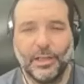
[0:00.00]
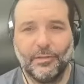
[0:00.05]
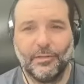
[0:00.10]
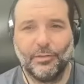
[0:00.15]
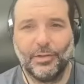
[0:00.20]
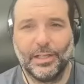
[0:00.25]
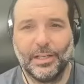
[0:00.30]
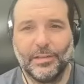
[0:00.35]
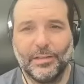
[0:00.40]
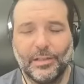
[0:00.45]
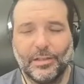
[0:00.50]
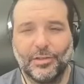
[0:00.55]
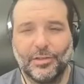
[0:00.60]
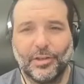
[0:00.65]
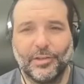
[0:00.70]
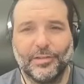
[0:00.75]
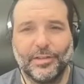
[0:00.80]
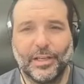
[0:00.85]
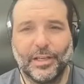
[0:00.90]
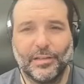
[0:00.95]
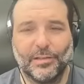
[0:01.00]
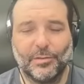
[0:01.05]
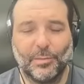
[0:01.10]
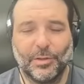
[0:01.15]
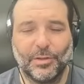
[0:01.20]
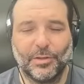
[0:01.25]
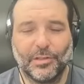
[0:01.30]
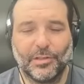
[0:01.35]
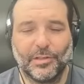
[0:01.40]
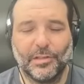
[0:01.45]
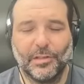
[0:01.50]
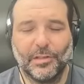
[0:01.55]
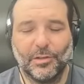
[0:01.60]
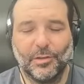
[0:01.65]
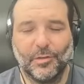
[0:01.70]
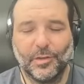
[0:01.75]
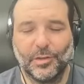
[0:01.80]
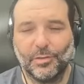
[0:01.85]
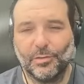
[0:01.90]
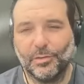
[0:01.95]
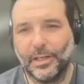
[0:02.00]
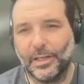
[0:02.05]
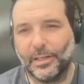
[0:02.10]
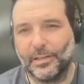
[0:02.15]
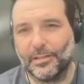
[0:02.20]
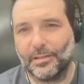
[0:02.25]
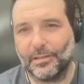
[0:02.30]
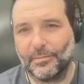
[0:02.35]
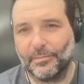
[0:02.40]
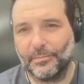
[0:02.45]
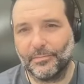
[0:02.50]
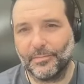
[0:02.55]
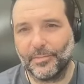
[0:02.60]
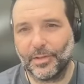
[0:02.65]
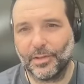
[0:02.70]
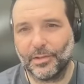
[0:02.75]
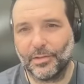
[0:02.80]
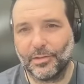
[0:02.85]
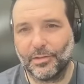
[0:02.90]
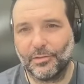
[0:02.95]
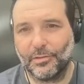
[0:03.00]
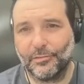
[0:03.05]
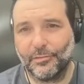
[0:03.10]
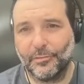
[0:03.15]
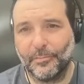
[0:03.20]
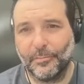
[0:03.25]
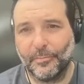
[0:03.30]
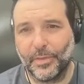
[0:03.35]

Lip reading: a realistic chance against Manchester City over 2 legs, Christoph?